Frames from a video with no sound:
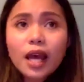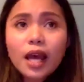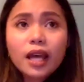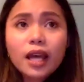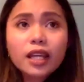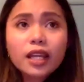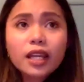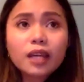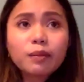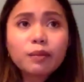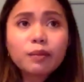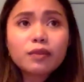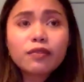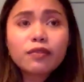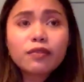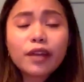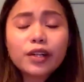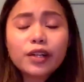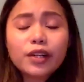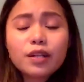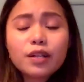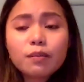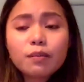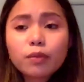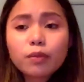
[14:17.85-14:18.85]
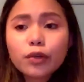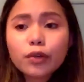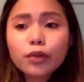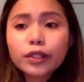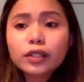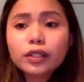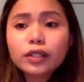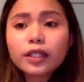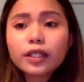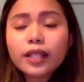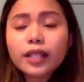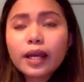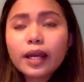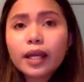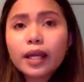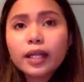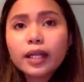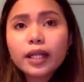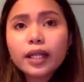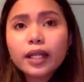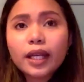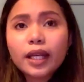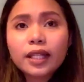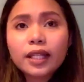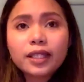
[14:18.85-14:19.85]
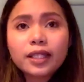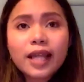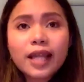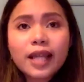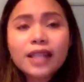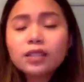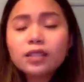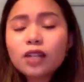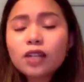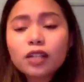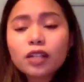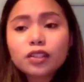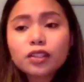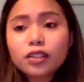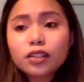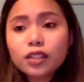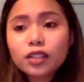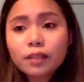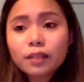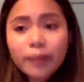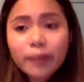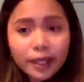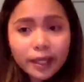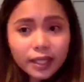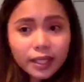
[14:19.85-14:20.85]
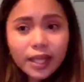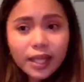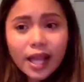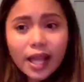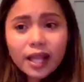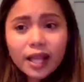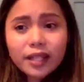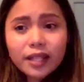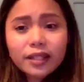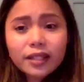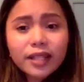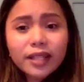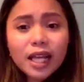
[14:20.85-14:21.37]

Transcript: Can be very important, and that's not just in mental health,